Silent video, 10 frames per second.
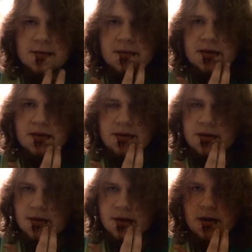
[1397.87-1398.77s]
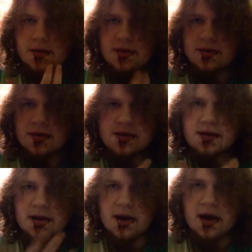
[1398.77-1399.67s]
between 2 adult ones, they just
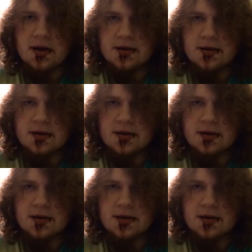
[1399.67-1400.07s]
took it out.